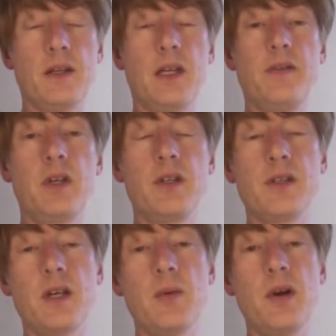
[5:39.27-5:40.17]
If you're
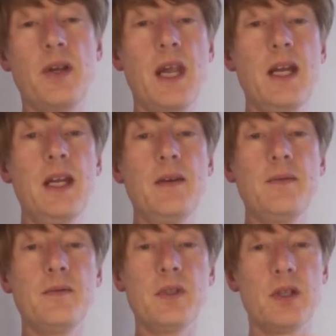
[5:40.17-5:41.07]
concerned about getting it,
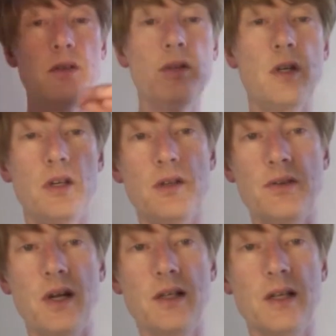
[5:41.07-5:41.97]
you can use
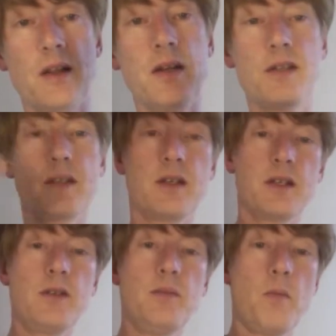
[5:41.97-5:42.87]
your hand like this, as I
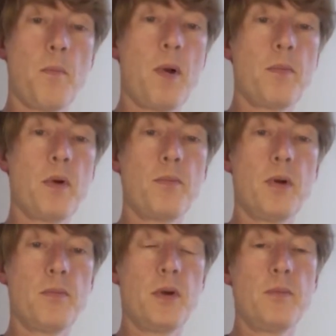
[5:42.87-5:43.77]
do. Bop, bop,
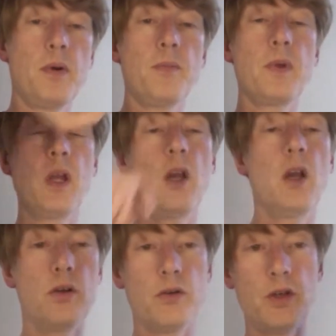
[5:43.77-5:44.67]
bop, bop, bop.
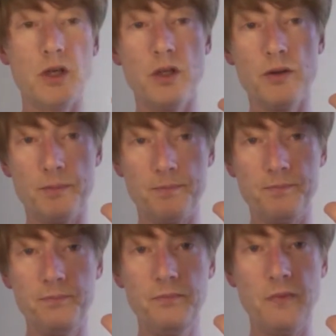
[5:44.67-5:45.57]
Or you can use
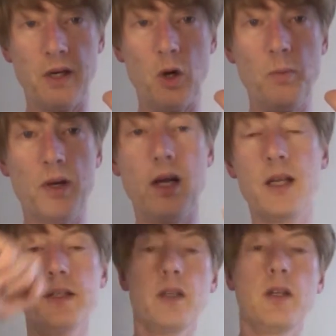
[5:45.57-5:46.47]
an open
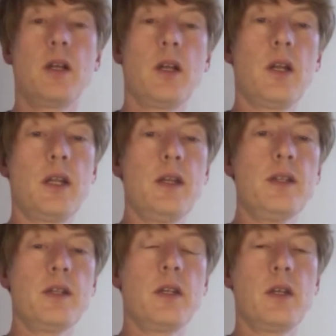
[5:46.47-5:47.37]
hand like this,